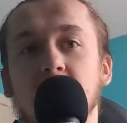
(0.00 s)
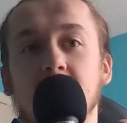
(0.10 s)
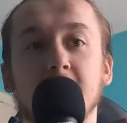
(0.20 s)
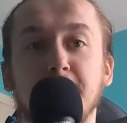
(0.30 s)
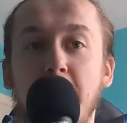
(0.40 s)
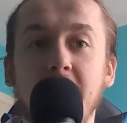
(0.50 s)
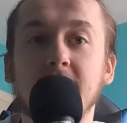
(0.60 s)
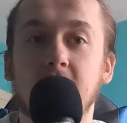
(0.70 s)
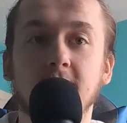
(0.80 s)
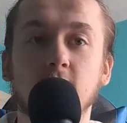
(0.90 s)
base
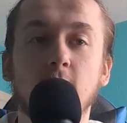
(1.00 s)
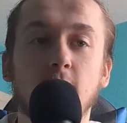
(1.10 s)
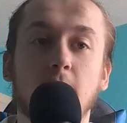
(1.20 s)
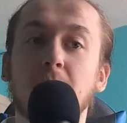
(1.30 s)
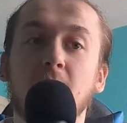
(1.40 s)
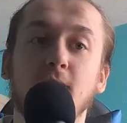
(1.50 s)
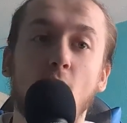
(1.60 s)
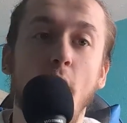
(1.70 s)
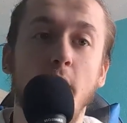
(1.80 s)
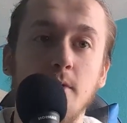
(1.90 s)
level, from
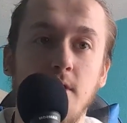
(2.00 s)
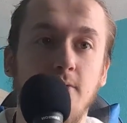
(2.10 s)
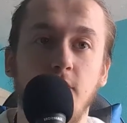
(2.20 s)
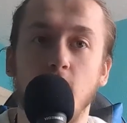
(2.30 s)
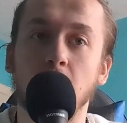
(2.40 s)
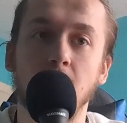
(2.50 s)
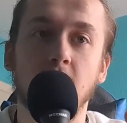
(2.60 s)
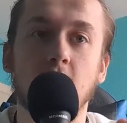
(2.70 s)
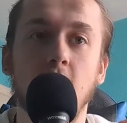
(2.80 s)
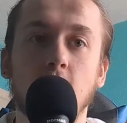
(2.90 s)
before it was a film,
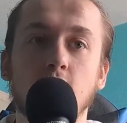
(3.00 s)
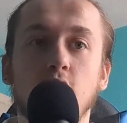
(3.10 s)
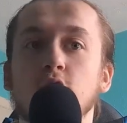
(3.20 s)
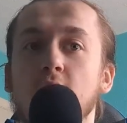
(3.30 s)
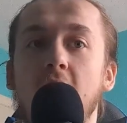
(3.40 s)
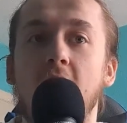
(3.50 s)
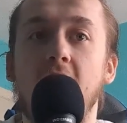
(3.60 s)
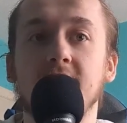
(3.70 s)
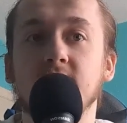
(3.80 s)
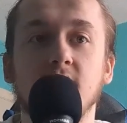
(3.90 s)
just
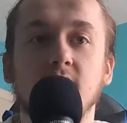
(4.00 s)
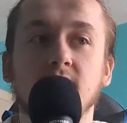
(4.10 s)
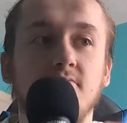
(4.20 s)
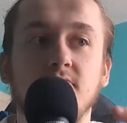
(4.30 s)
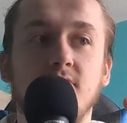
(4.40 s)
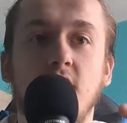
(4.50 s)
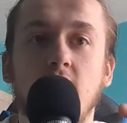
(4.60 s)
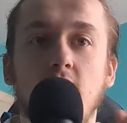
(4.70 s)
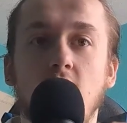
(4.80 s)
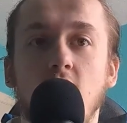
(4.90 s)
as
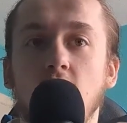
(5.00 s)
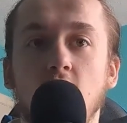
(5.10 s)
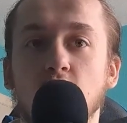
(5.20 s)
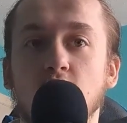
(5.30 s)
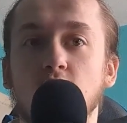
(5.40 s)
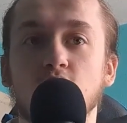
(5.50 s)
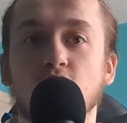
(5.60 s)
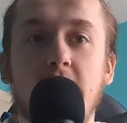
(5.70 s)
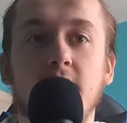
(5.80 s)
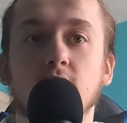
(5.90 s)
a
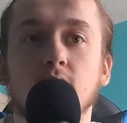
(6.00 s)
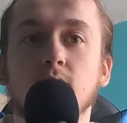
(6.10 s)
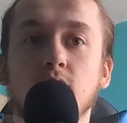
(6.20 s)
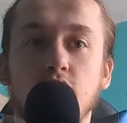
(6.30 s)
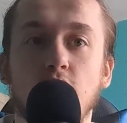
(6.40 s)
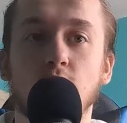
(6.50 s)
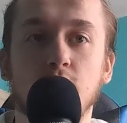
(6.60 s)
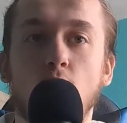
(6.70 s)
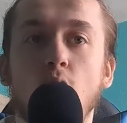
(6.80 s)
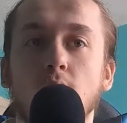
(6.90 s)
real, true
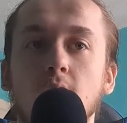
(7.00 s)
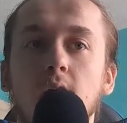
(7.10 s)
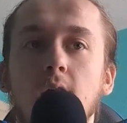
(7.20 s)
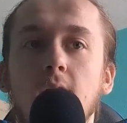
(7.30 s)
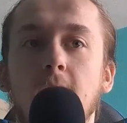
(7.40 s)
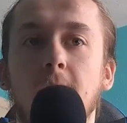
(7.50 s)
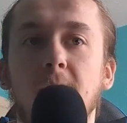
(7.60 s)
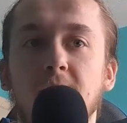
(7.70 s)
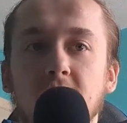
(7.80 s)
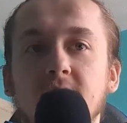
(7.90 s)
story.
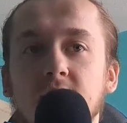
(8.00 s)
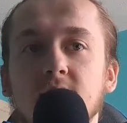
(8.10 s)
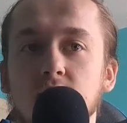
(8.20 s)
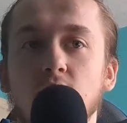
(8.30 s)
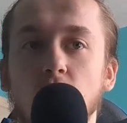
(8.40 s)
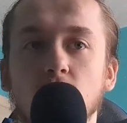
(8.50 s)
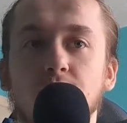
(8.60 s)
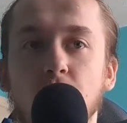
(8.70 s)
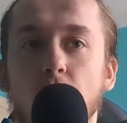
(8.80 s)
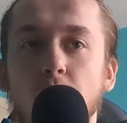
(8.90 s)
This is a dull
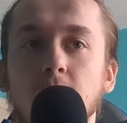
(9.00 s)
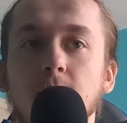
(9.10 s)
story.